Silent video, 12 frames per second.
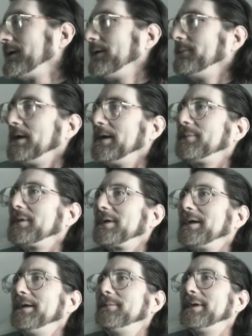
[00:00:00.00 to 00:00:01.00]
and
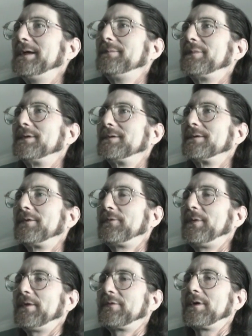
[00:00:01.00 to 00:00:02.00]
manipulate people,
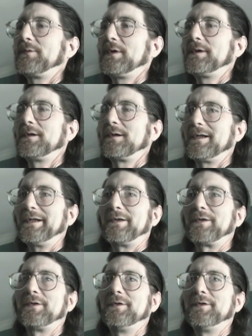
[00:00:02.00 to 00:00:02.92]
especially when they're little